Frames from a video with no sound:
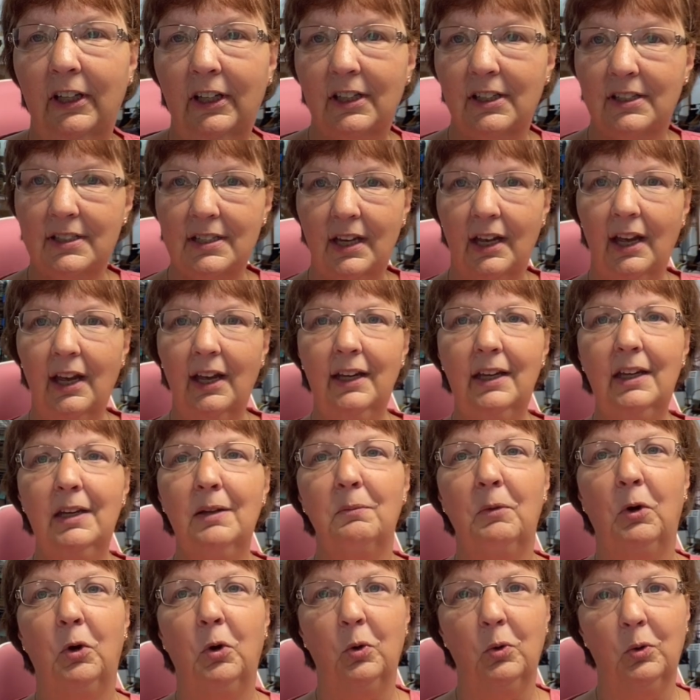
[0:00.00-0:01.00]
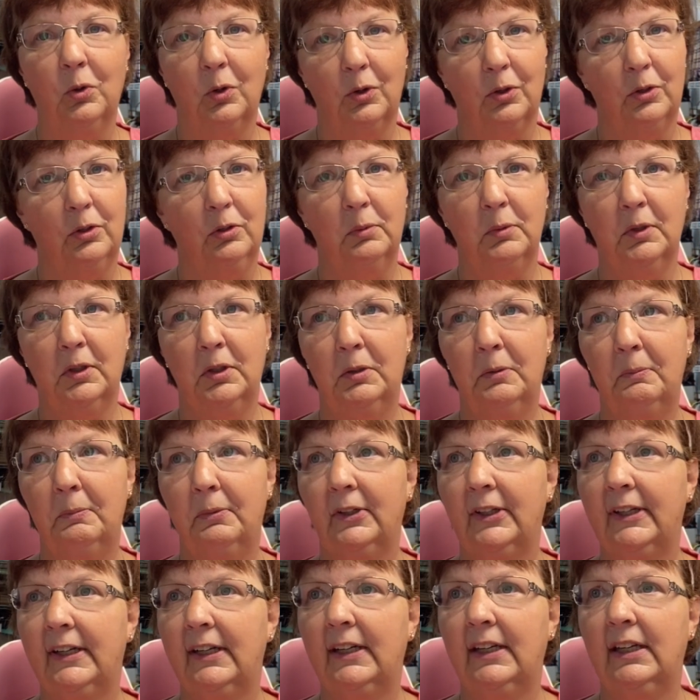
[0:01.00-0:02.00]
because I am horrible at
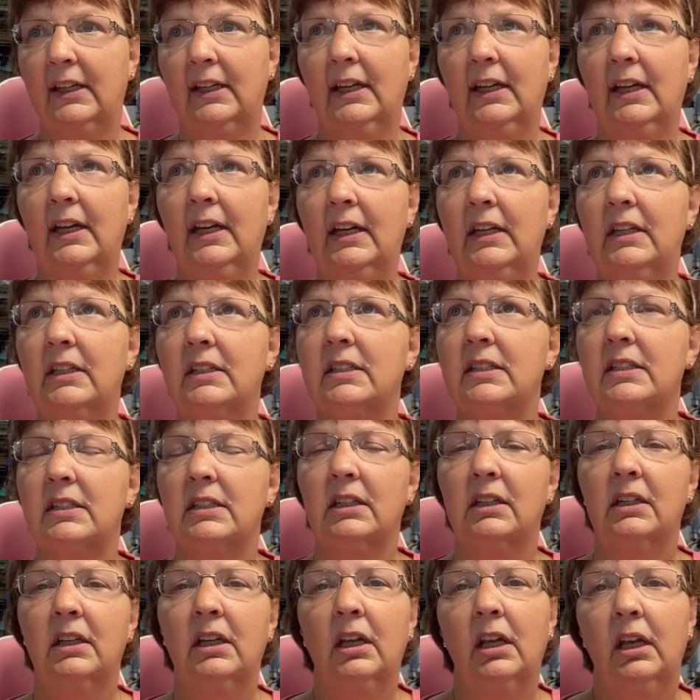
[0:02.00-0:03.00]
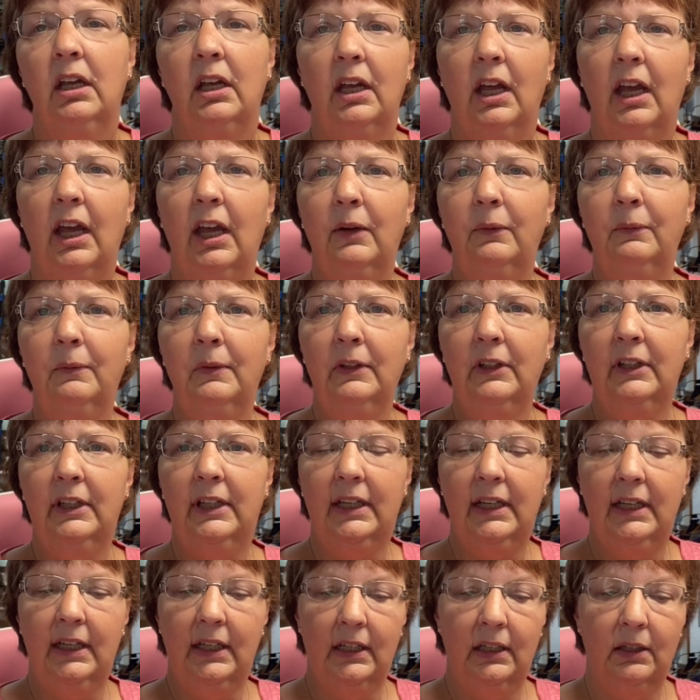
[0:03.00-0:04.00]
planning, guys. I really
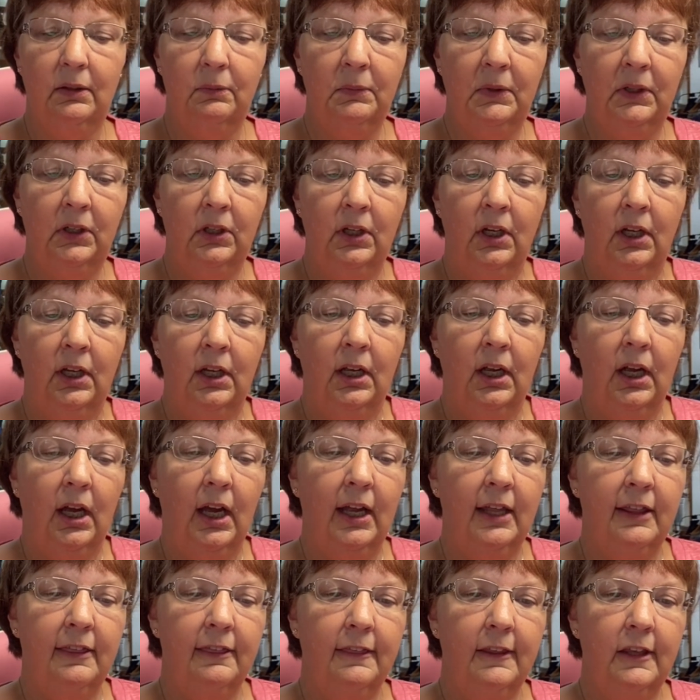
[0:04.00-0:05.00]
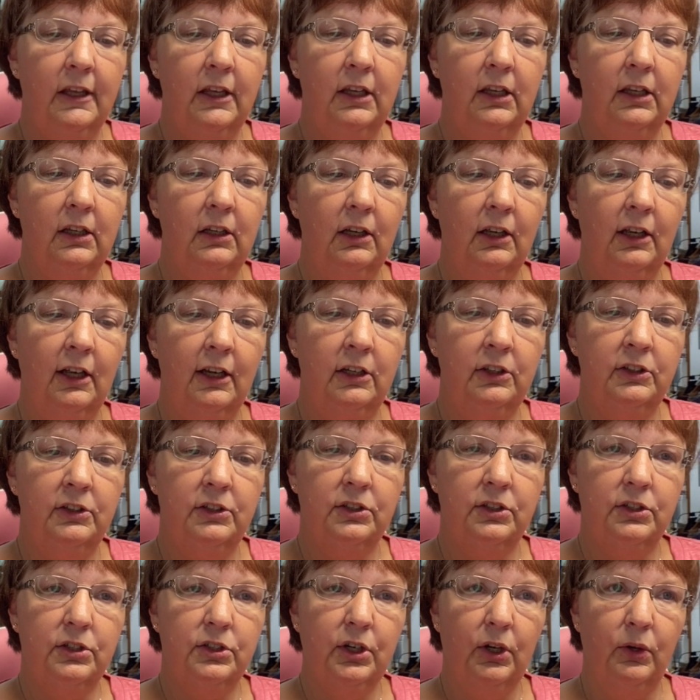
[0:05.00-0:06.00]
am. I think I
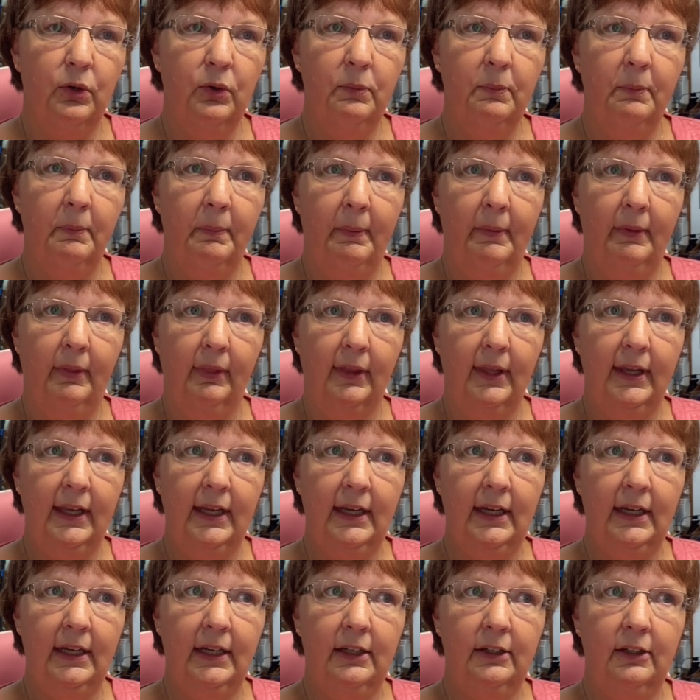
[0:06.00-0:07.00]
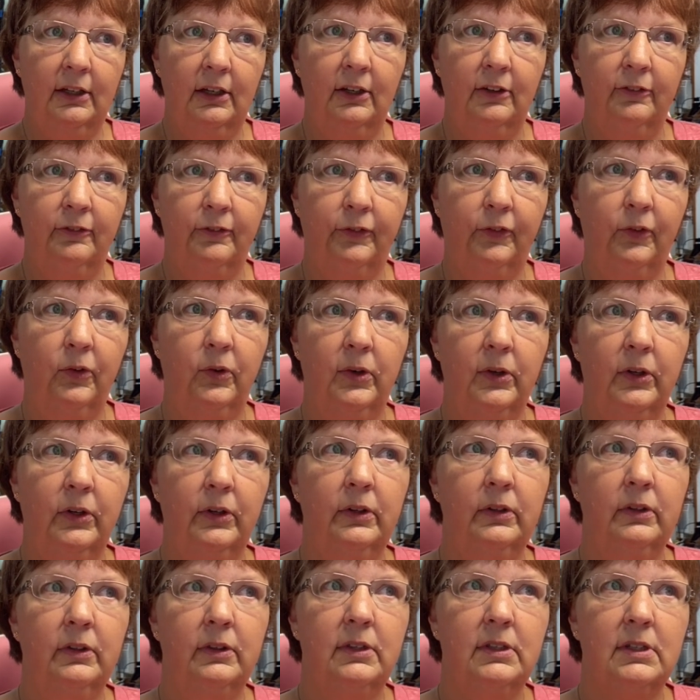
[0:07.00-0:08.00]
don't plan
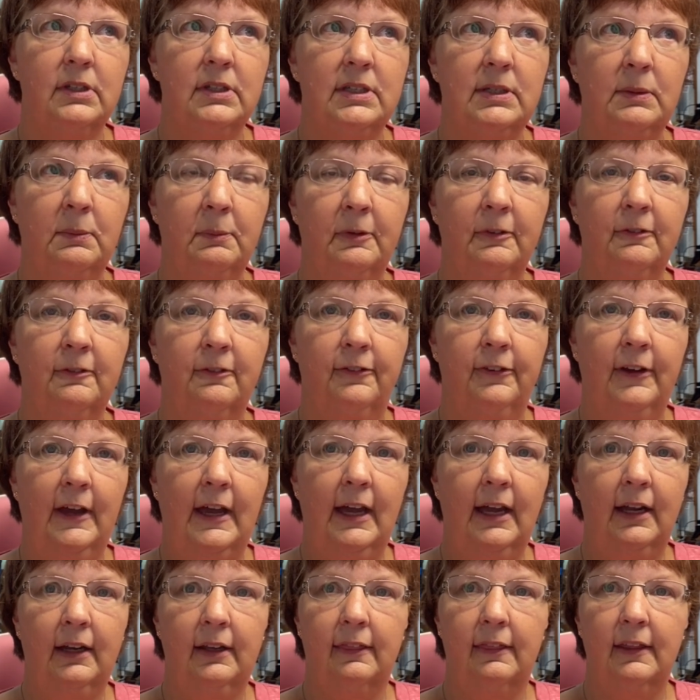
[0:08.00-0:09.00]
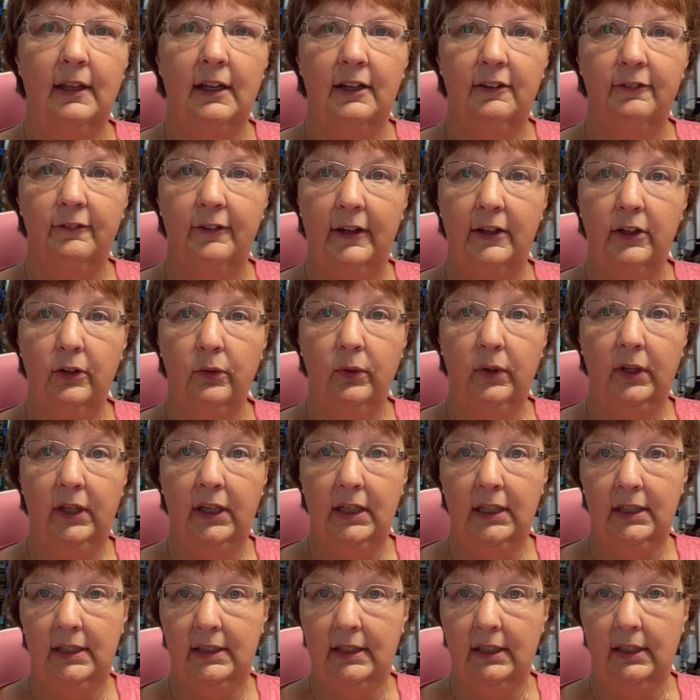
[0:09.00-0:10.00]
for the simple fact that if I don't get
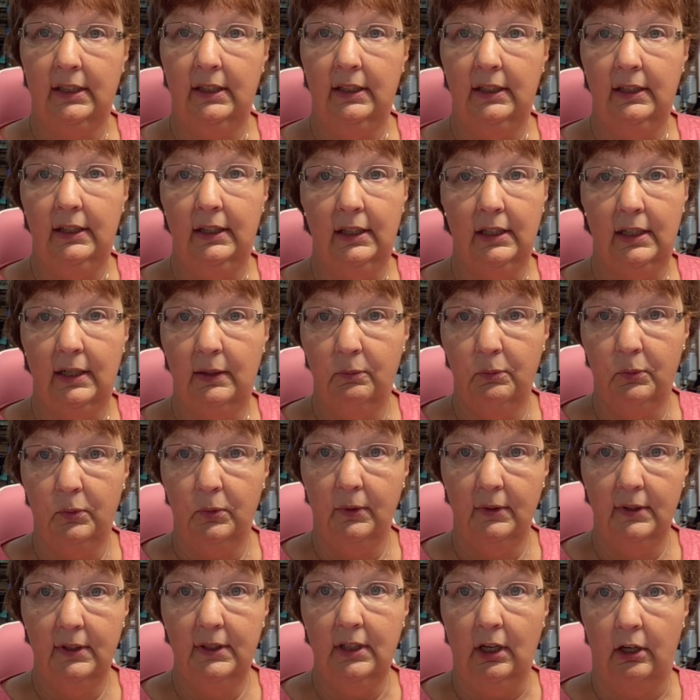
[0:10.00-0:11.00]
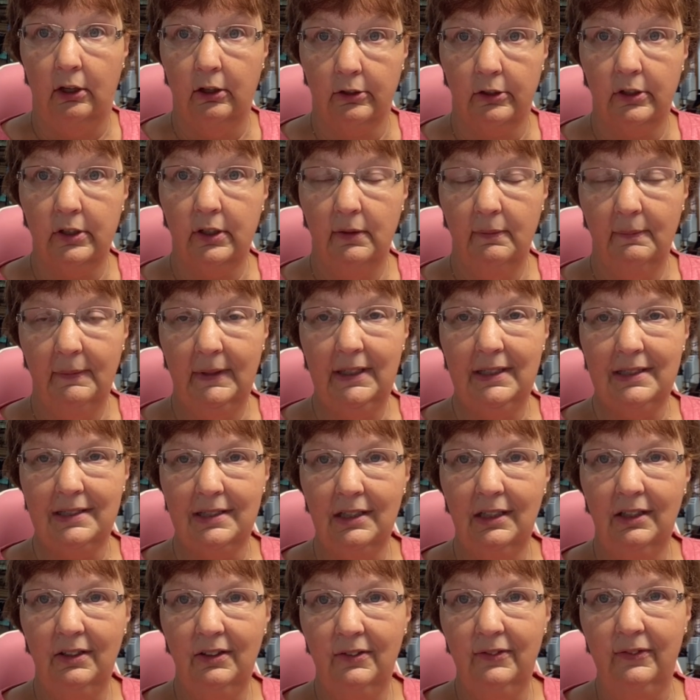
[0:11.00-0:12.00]
it done, then I'm really hard on
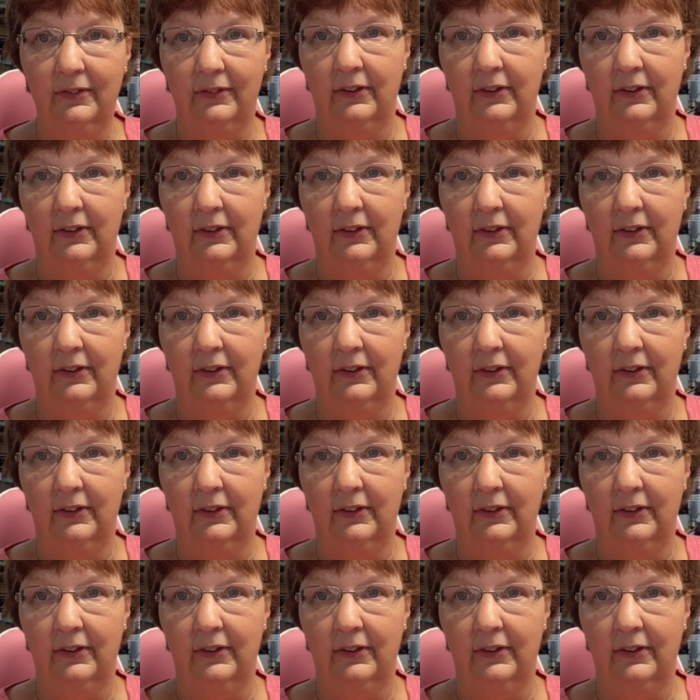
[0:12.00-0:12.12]
myself.